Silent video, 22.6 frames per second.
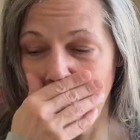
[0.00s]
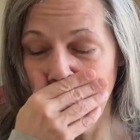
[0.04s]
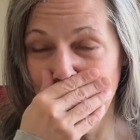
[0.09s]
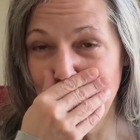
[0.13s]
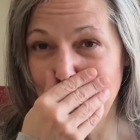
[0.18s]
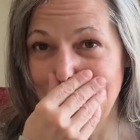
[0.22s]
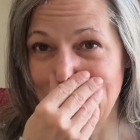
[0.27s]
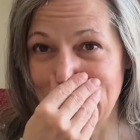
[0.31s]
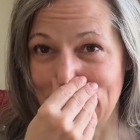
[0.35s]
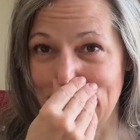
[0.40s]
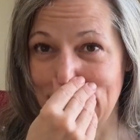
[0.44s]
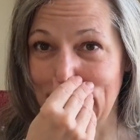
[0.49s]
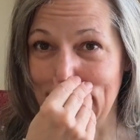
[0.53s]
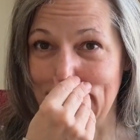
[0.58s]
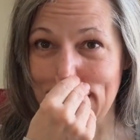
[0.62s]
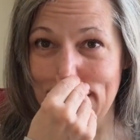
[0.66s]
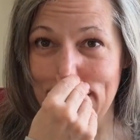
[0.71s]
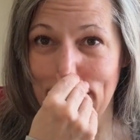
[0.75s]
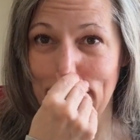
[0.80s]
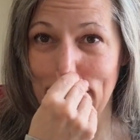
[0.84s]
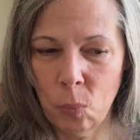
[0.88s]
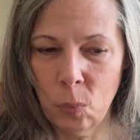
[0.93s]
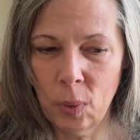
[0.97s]
I'm
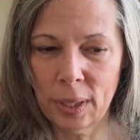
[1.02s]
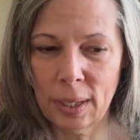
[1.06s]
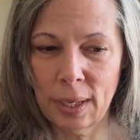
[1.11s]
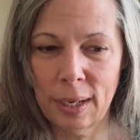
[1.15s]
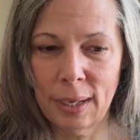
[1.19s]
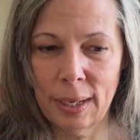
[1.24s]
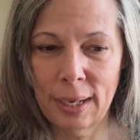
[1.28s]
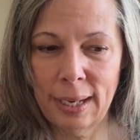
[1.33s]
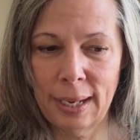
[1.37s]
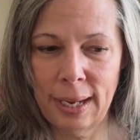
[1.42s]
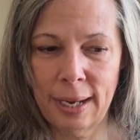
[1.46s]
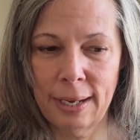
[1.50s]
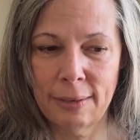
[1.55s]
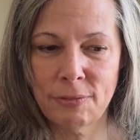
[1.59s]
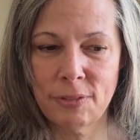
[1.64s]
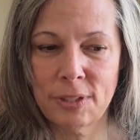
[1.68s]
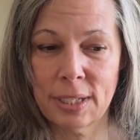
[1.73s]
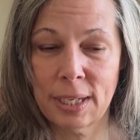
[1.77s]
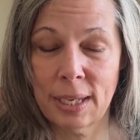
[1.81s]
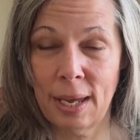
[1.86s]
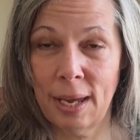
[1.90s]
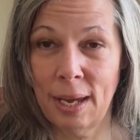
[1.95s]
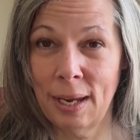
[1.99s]
dyslexic. When I have
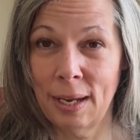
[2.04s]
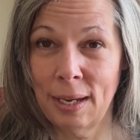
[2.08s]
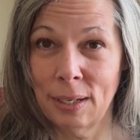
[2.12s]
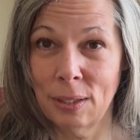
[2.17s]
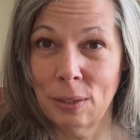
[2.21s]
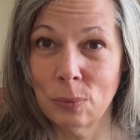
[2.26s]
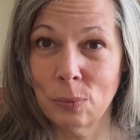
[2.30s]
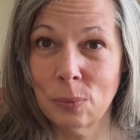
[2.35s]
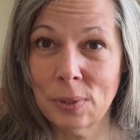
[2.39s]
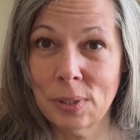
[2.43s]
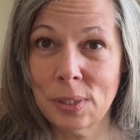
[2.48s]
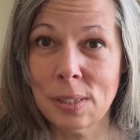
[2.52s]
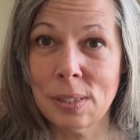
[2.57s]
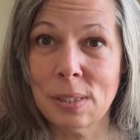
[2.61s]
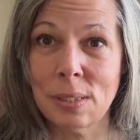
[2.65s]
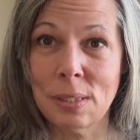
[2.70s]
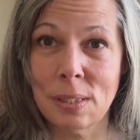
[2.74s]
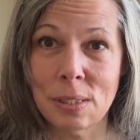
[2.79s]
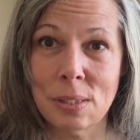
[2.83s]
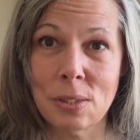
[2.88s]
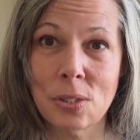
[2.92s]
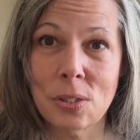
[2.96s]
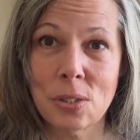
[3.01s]
to count
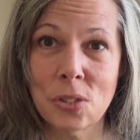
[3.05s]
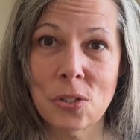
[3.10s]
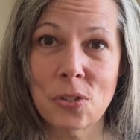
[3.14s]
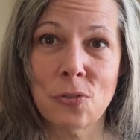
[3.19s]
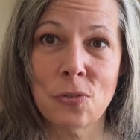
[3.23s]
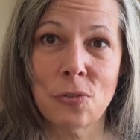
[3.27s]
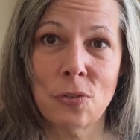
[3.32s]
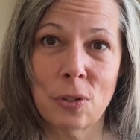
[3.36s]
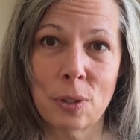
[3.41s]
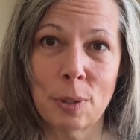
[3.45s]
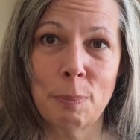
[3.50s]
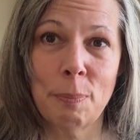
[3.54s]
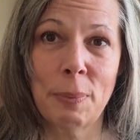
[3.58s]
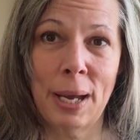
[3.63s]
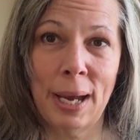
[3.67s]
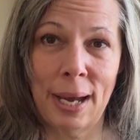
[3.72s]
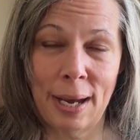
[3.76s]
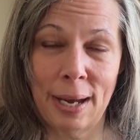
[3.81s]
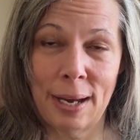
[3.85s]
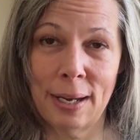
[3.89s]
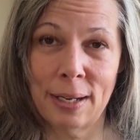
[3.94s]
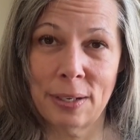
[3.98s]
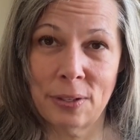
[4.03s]
stitches for
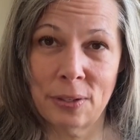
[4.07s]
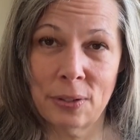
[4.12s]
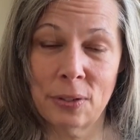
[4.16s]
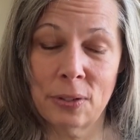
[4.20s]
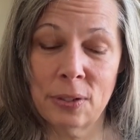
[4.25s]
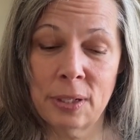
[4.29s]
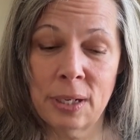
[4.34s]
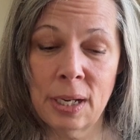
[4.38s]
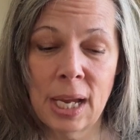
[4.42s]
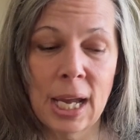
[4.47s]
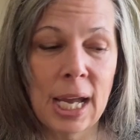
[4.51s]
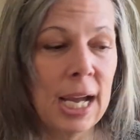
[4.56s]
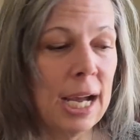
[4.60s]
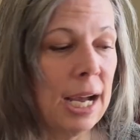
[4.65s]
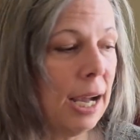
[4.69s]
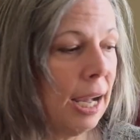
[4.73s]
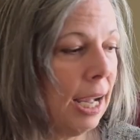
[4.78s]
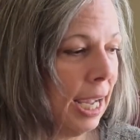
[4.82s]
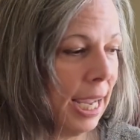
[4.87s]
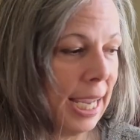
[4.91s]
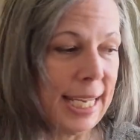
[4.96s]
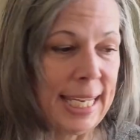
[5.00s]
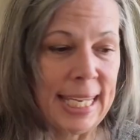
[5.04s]
a pattern,
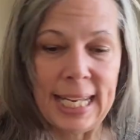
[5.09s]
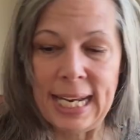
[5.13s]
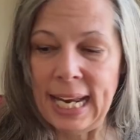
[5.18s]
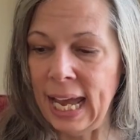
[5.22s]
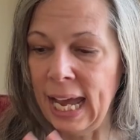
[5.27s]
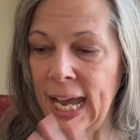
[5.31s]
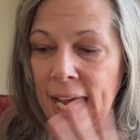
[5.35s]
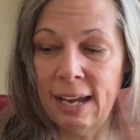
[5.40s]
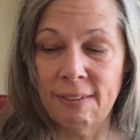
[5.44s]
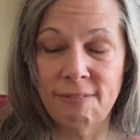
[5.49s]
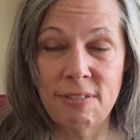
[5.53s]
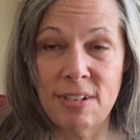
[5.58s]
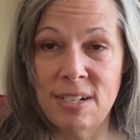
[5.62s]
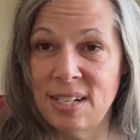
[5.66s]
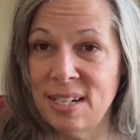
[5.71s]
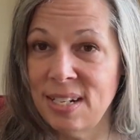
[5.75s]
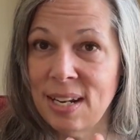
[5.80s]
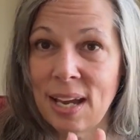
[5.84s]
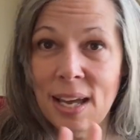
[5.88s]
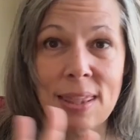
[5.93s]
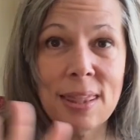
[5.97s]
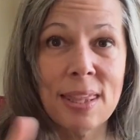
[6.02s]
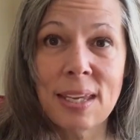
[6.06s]
I can have
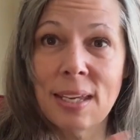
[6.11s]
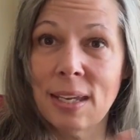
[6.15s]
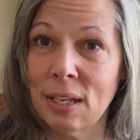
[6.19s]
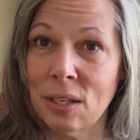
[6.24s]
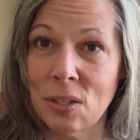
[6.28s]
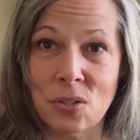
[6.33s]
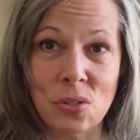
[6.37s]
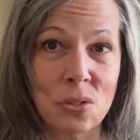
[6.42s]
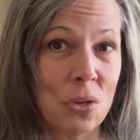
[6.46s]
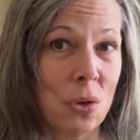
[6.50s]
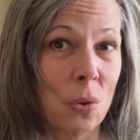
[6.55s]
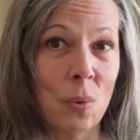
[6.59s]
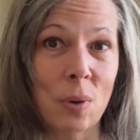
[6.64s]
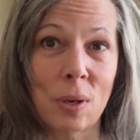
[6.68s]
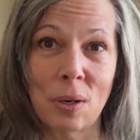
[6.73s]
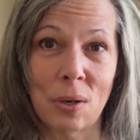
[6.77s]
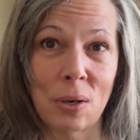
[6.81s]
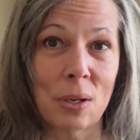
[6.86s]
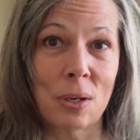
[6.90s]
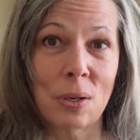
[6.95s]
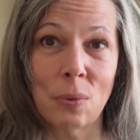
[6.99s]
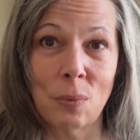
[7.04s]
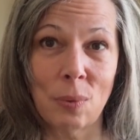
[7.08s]
nothing else going
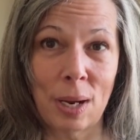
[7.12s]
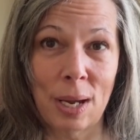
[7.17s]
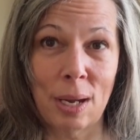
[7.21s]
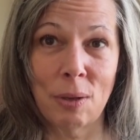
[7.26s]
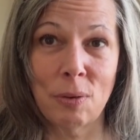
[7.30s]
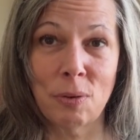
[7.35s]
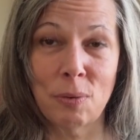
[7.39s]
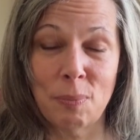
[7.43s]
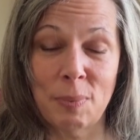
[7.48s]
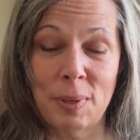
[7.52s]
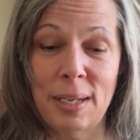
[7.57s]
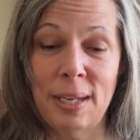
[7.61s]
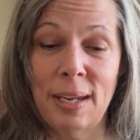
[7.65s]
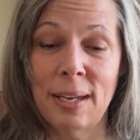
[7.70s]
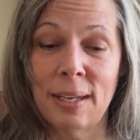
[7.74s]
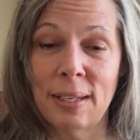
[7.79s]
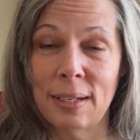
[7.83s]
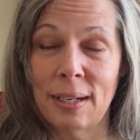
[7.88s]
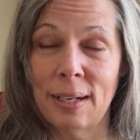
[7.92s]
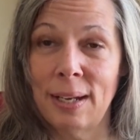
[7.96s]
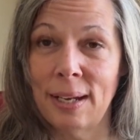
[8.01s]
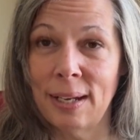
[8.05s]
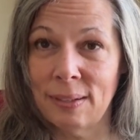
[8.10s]
on around me,
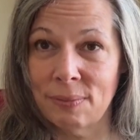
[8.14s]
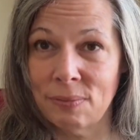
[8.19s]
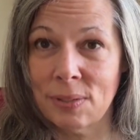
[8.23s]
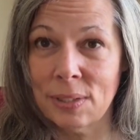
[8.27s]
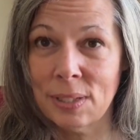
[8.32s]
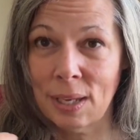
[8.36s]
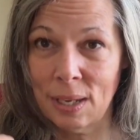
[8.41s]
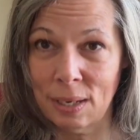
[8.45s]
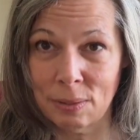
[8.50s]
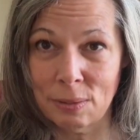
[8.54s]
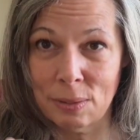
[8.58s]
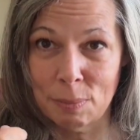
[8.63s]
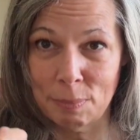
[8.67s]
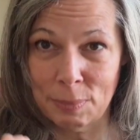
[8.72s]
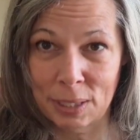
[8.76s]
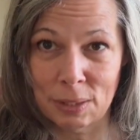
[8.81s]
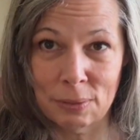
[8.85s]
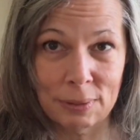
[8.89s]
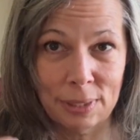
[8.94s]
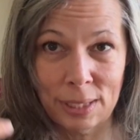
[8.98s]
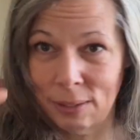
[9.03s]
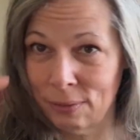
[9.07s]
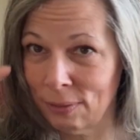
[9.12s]
and I have to count them
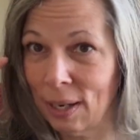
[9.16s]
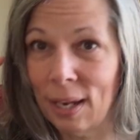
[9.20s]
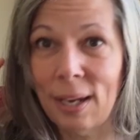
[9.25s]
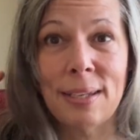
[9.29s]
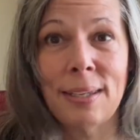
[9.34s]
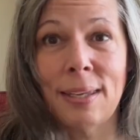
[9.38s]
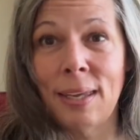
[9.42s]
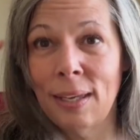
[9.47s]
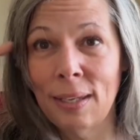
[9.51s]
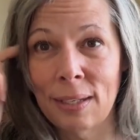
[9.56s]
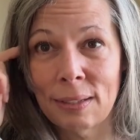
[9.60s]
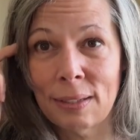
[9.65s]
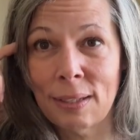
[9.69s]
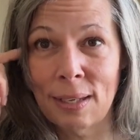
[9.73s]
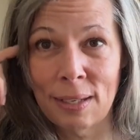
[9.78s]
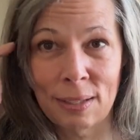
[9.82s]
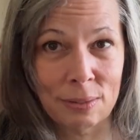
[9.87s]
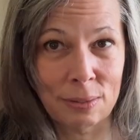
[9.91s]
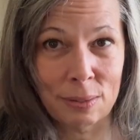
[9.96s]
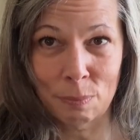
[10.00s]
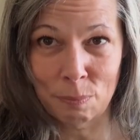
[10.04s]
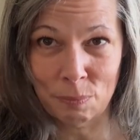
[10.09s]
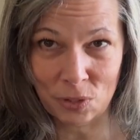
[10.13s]
out loud. I can't
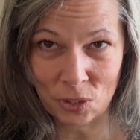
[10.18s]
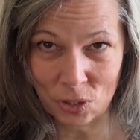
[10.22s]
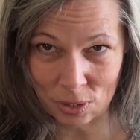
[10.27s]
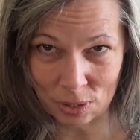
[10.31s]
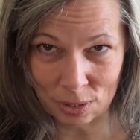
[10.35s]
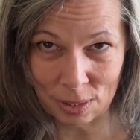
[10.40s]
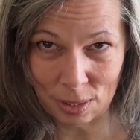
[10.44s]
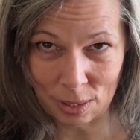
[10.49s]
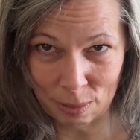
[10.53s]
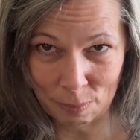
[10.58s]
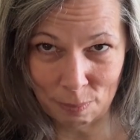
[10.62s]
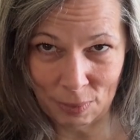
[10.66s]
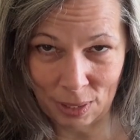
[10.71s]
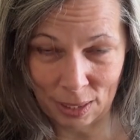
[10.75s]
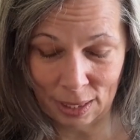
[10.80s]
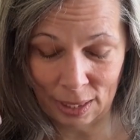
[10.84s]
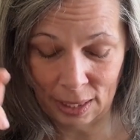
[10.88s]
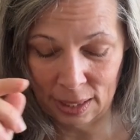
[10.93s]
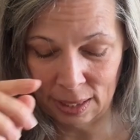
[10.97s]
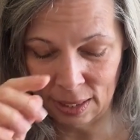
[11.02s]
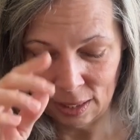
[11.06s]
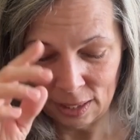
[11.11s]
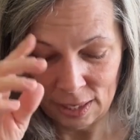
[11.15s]
count them just in my
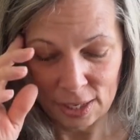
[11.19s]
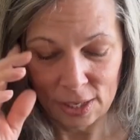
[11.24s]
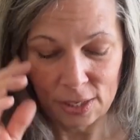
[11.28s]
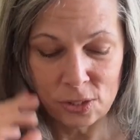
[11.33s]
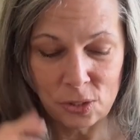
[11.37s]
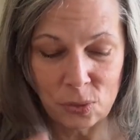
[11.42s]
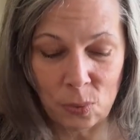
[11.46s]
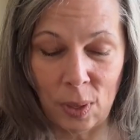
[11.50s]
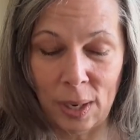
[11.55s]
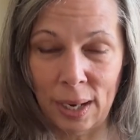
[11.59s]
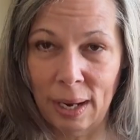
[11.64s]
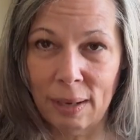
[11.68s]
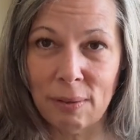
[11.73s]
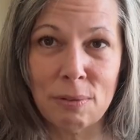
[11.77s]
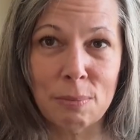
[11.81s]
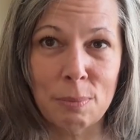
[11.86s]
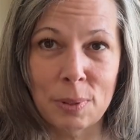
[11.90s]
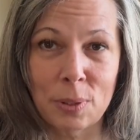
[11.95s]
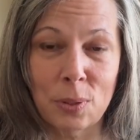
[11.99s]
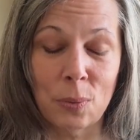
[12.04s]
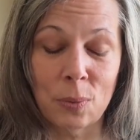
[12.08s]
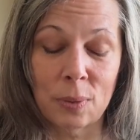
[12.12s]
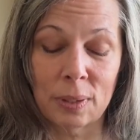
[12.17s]
head. So I have to
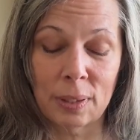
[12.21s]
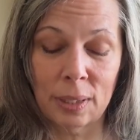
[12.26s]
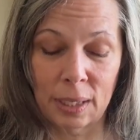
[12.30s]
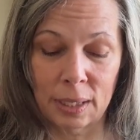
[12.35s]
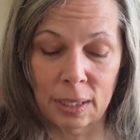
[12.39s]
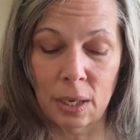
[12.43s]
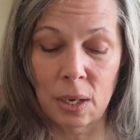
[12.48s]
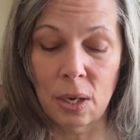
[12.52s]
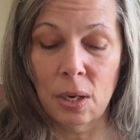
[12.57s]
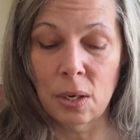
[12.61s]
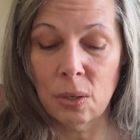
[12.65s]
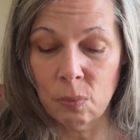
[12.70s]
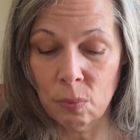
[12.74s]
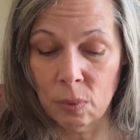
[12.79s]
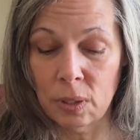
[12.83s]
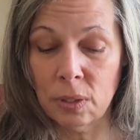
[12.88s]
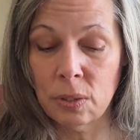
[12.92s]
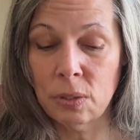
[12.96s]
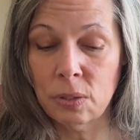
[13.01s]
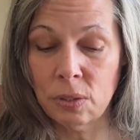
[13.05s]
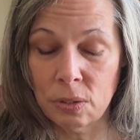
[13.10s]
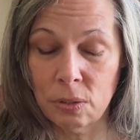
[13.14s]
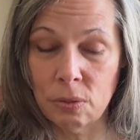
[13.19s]
be going like
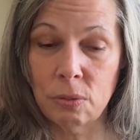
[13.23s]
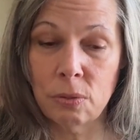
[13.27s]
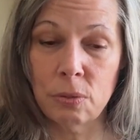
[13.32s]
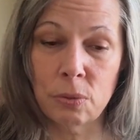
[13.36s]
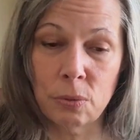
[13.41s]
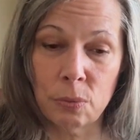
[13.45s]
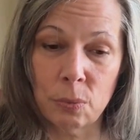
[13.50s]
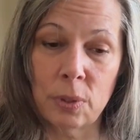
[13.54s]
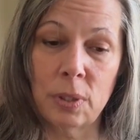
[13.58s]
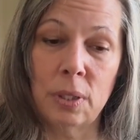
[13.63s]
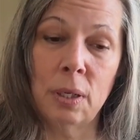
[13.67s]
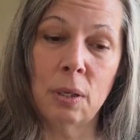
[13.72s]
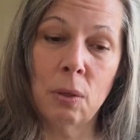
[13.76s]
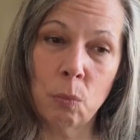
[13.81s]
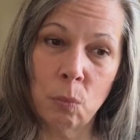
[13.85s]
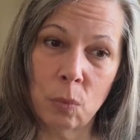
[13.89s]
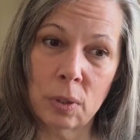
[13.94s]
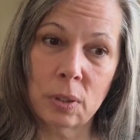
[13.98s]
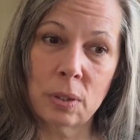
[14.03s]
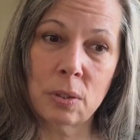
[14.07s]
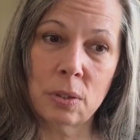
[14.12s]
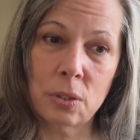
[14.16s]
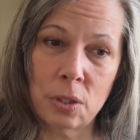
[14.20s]
1, 2, 3,
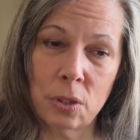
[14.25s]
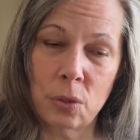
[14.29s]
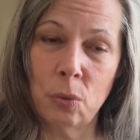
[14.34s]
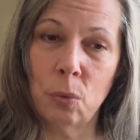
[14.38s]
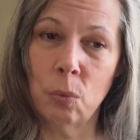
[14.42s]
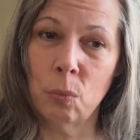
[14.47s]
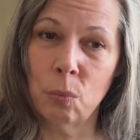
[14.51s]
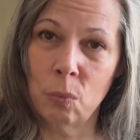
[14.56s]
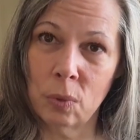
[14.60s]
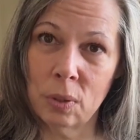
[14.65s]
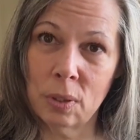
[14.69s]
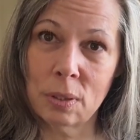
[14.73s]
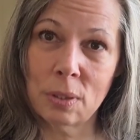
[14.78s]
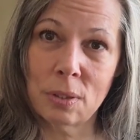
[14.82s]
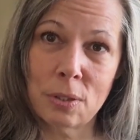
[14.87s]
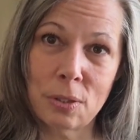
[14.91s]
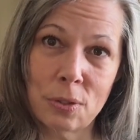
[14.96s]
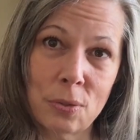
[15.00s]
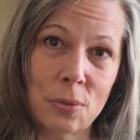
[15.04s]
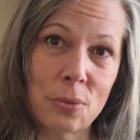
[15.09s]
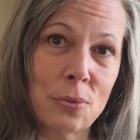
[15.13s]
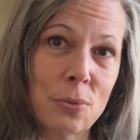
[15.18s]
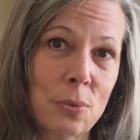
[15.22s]
1, 2, 1,
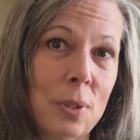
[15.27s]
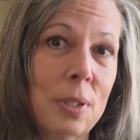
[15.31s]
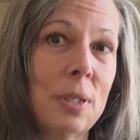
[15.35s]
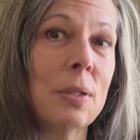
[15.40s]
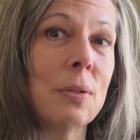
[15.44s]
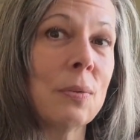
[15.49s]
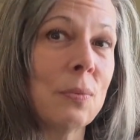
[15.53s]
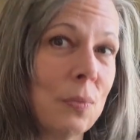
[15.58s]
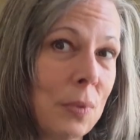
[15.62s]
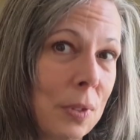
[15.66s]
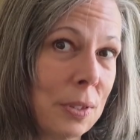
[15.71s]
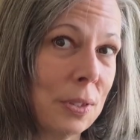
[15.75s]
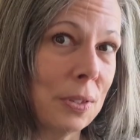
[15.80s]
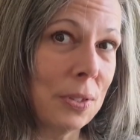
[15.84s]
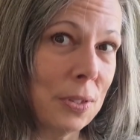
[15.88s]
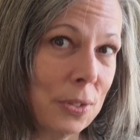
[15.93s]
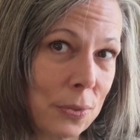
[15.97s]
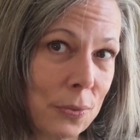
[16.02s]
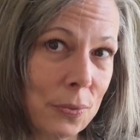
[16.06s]
2, 3, 1, 2.